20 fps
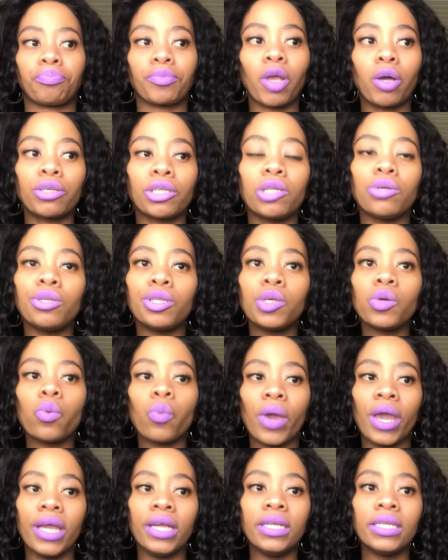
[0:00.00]
I was losing
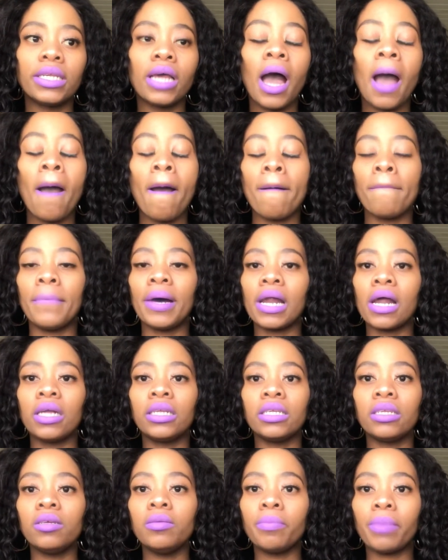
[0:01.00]
weight, but I
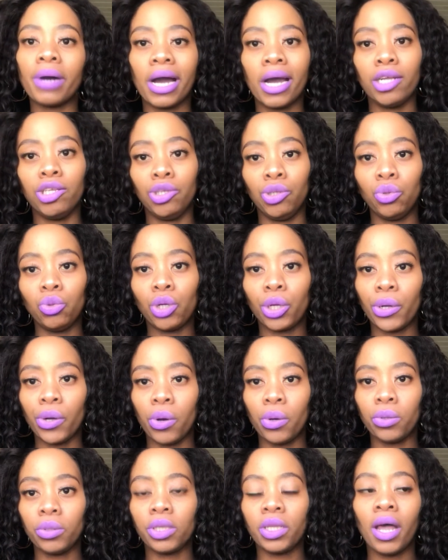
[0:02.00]
didn't buy new
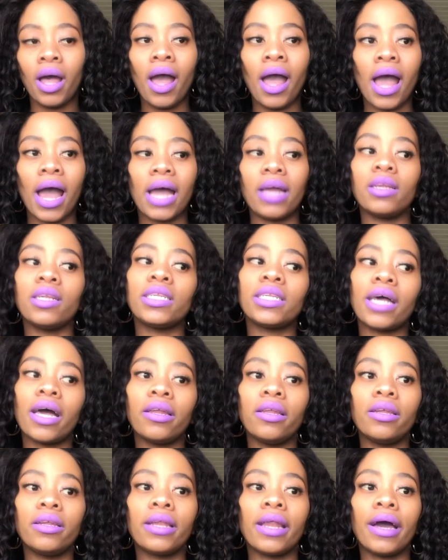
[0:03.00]
clothes. I
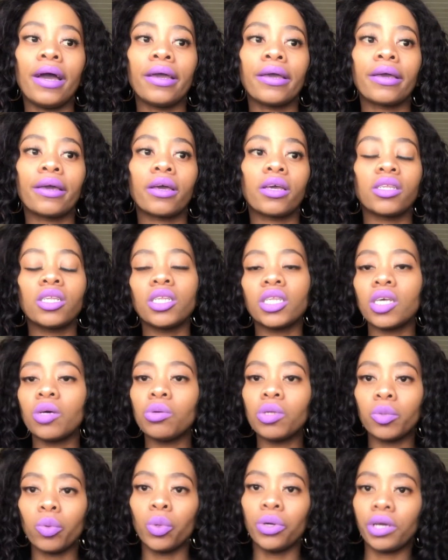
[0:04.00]
decided, like, since I
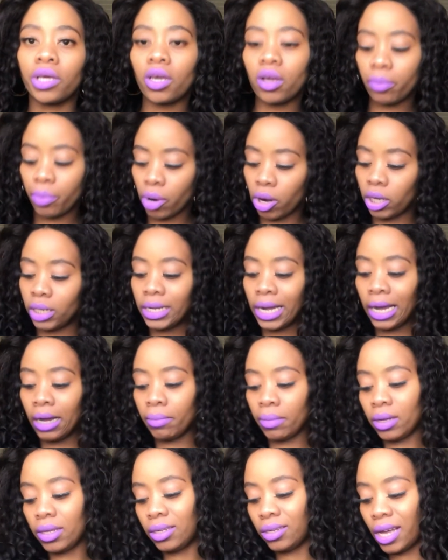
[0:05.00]
was working part
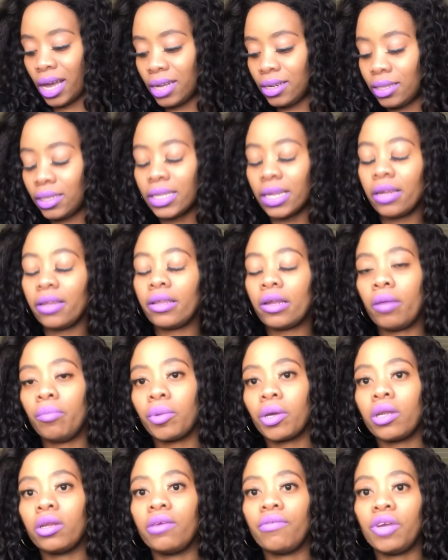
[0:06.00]
time, I decided that I'm
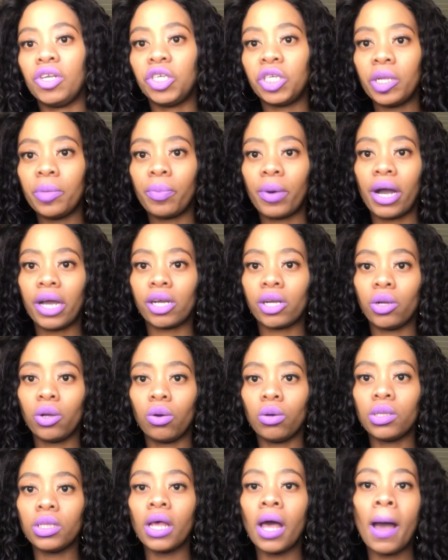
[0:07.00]
gonna eventually buy
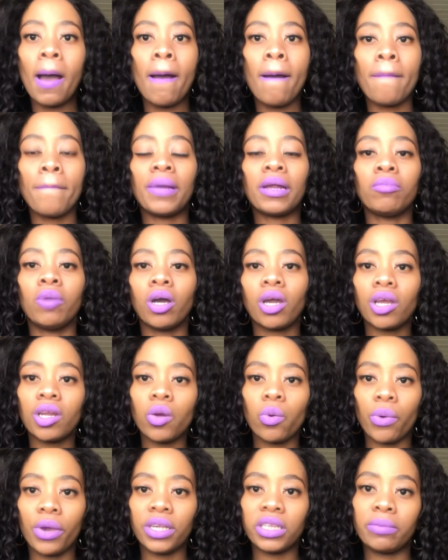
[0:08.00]
clothes, but I'm not
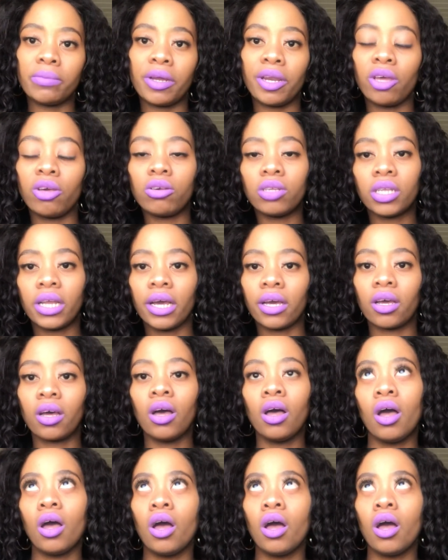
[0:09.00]
gonna waste money, because like